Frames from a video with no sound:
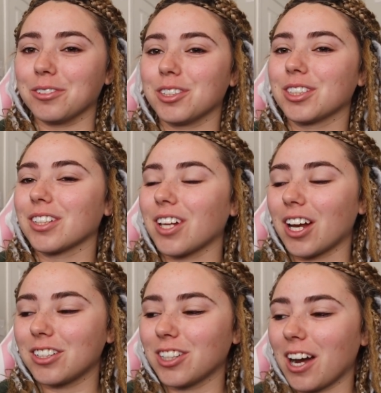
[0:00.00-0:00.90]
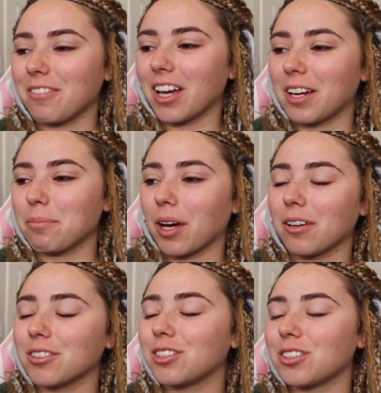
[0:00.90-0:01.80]
Just a lot of driving, but it
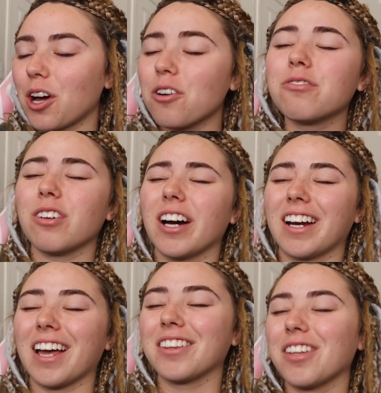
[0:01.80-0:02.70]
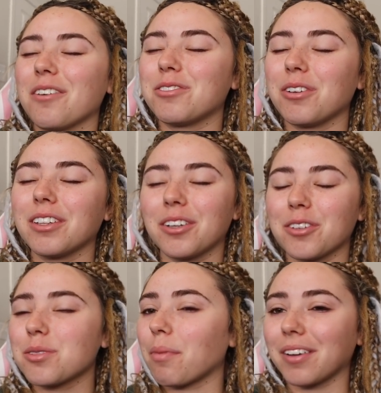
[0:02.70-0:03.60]
was so fun. I love doing
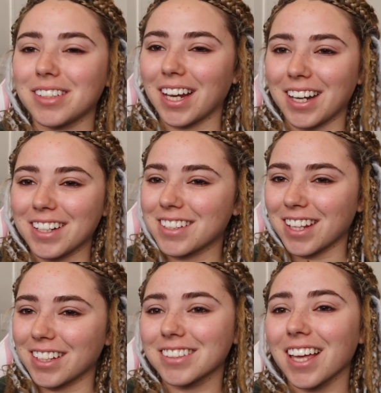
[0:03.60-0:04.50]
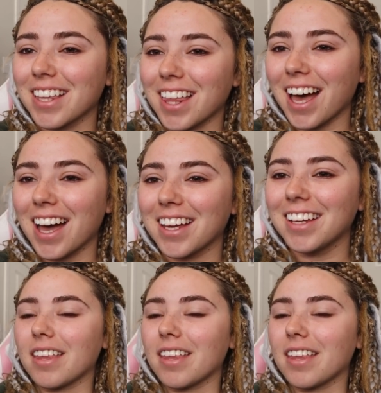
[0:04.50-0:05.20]
little spontaneous things like that.